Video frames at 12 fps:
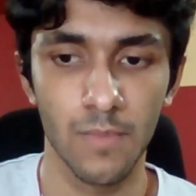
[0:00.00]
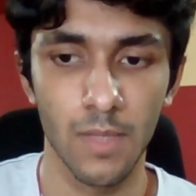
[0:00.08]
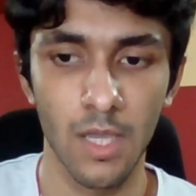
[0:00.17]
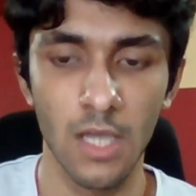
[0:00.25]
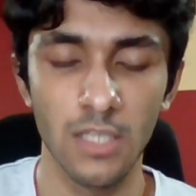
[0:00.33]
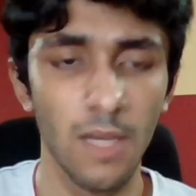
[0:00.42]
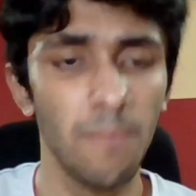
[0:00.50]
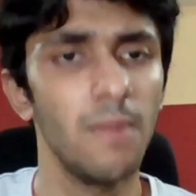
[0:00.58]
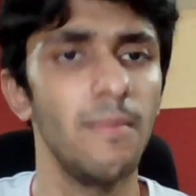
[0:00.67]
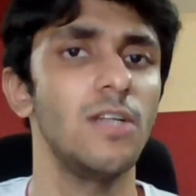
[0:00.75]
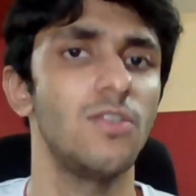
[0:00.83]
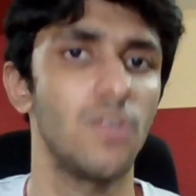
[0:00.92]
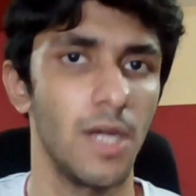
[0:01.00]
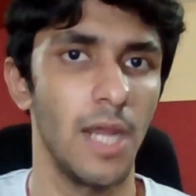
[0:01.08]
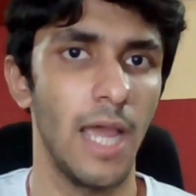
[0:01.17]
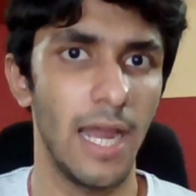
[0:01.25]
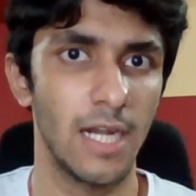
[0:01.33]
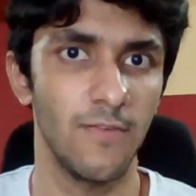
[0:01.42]
supplementary
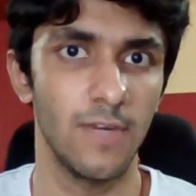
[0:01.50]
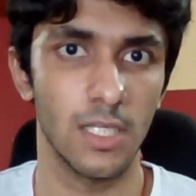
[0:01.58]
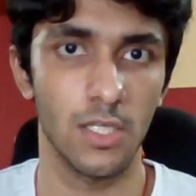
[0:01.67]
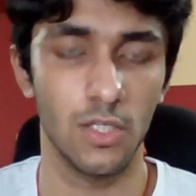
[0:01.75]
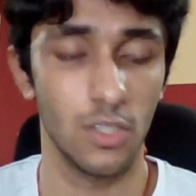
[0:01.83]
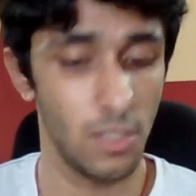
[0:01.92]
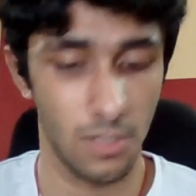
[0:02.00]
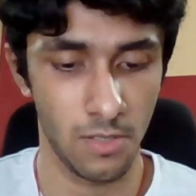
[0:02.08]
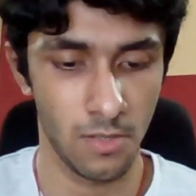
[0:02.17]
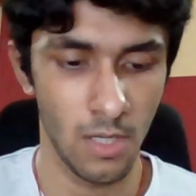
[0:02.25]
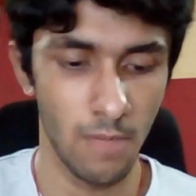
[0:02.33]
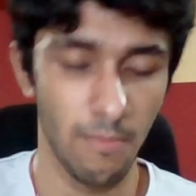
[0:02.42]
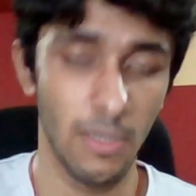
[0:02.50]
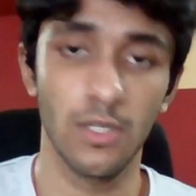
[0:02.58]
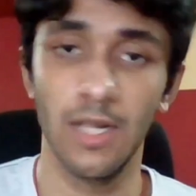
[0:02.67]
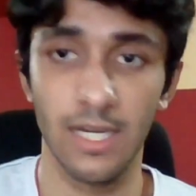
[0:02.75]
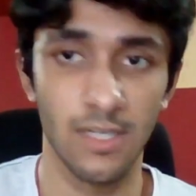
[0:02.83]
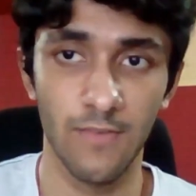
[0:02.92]
activities such as muscle
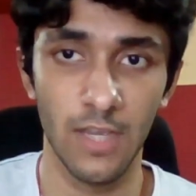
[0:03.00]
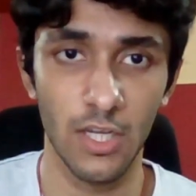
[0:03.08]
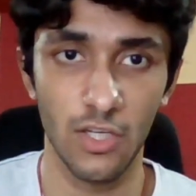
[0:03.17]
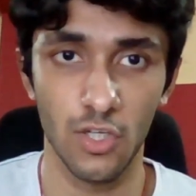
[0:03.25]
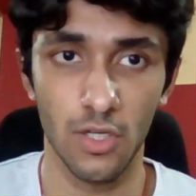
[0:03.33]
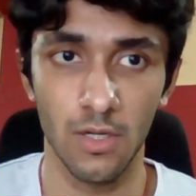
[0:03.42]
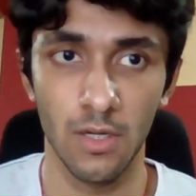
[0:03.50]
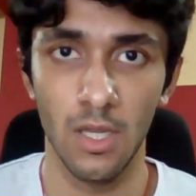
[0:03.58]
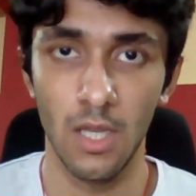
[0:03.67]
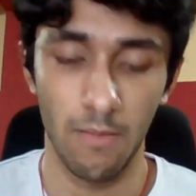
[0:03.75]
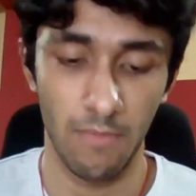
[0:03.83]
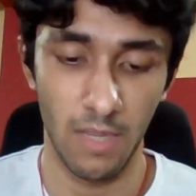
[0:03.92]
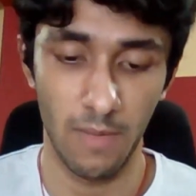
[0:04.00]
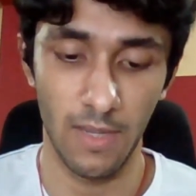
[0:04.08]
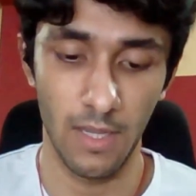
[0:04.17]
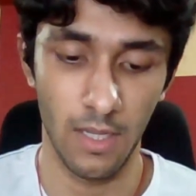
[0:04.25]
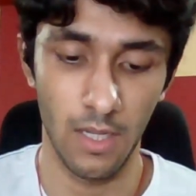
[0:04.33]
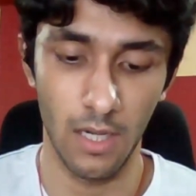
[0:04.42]
activation,
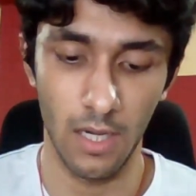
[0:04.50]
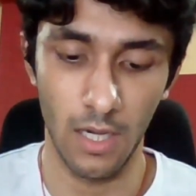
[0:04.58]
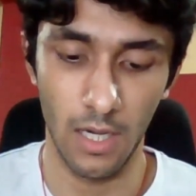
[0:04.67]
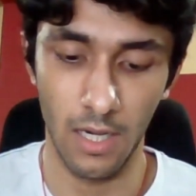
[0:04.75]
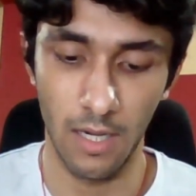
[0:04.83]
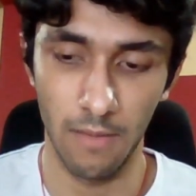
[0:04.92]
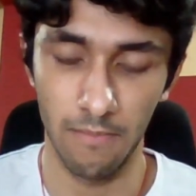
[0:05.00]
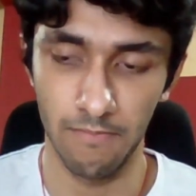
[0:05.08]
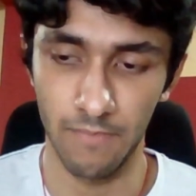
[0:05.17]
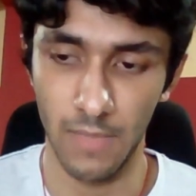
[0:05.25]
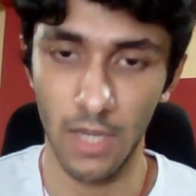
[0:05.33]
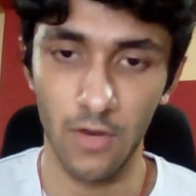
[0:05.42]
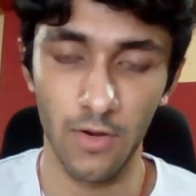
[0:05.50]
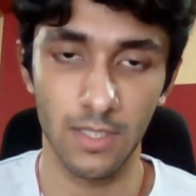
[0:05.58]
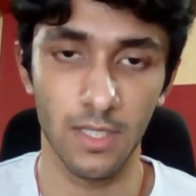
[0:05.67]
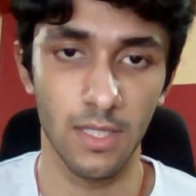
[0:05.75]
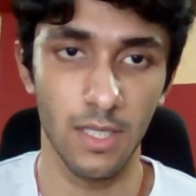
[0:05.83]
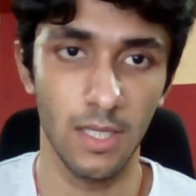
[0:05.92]
maybe increasing
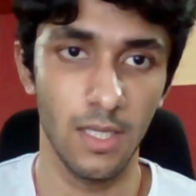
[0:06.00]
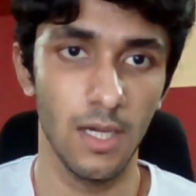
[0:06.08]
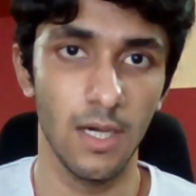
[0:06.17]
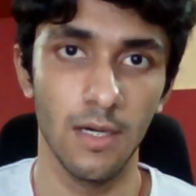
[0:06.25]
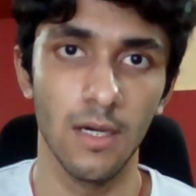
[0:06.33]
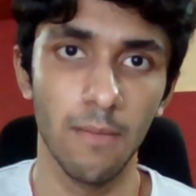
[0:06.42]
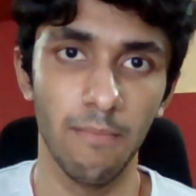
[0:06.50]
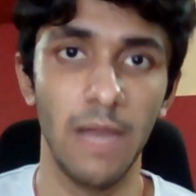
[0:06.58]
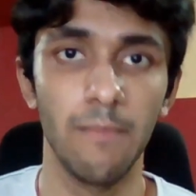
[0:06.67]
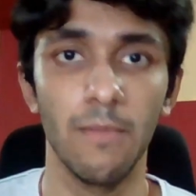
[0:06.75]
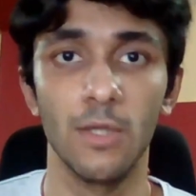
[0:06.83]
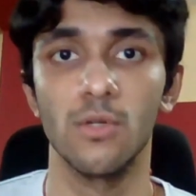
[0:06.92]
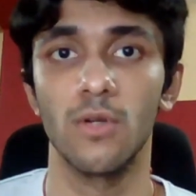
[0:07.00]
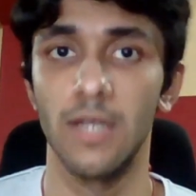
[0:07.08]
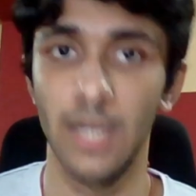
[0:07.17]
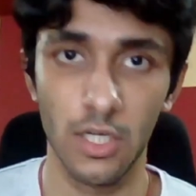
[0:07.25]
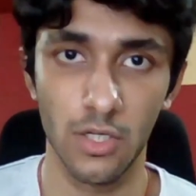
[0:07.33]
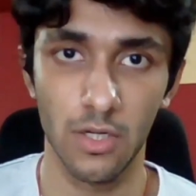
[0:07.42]
the mind muscle
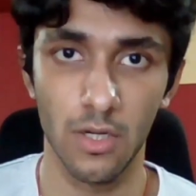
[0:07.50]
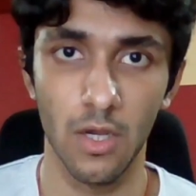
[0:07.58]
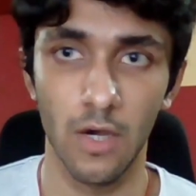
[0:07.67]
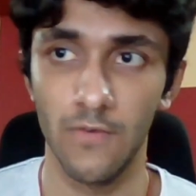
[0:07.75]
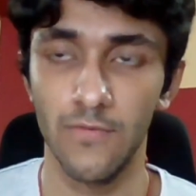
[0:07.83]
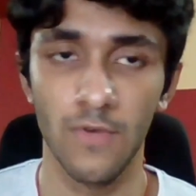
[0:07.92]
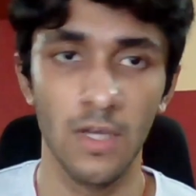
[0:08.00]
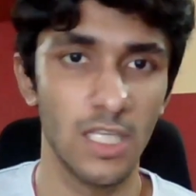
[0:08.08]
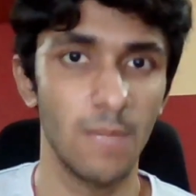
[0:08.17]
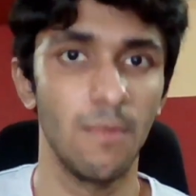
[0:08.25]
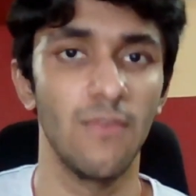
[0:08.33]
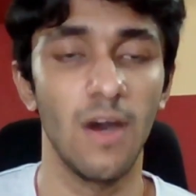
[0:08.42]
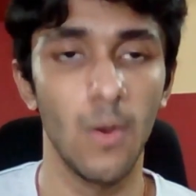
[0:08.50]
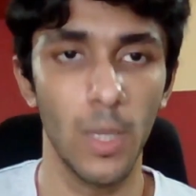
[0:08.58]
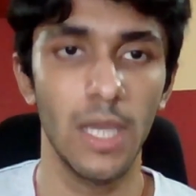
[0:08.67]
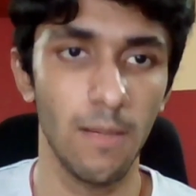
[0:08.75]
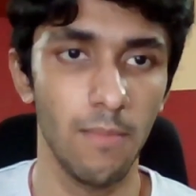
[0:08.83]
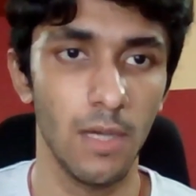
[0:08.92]
connection of some of our
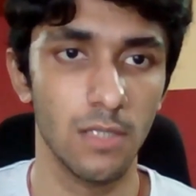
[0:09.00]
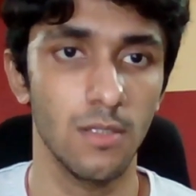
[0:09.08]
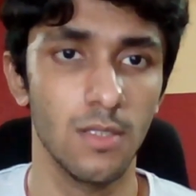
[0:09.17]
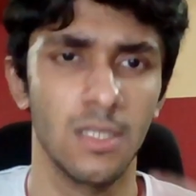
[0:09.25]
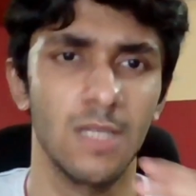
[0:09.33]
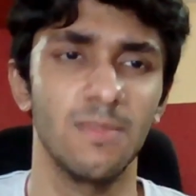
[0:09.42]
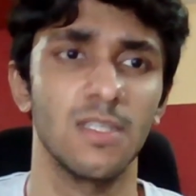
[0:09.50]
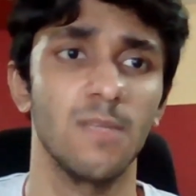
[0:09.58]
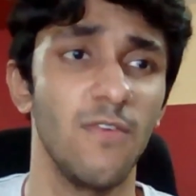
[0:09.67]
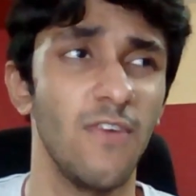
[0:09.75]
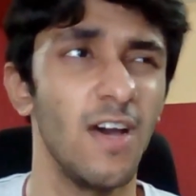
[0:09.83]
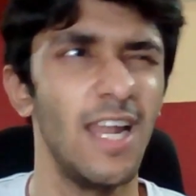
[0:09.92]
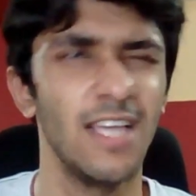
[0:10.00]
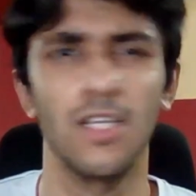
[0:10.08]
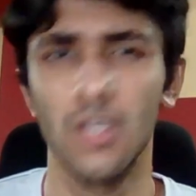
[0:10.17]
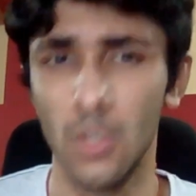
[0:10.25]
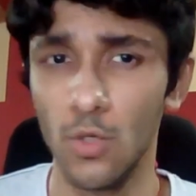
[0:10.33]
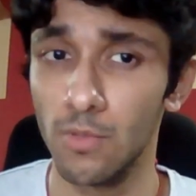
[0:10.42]
weaker muscles, some of our lesser
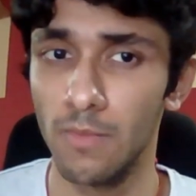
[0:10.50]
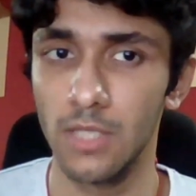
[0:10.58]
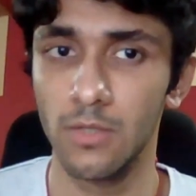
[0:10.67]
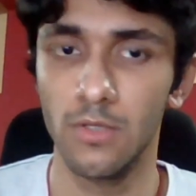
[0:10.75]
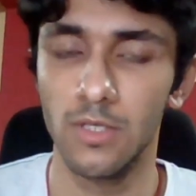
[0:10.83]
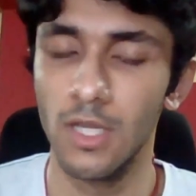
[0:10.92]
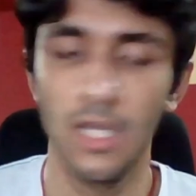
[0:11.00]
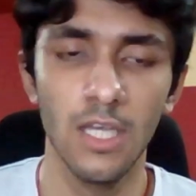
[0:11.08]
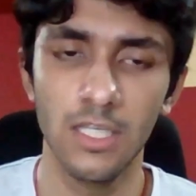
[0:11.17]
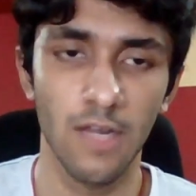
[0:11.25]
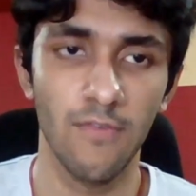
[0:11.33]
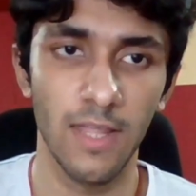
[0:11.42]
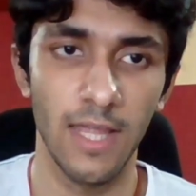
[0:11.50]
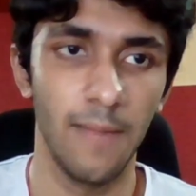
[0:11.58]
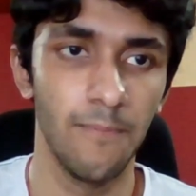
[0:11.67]
used muscles, stuff like that.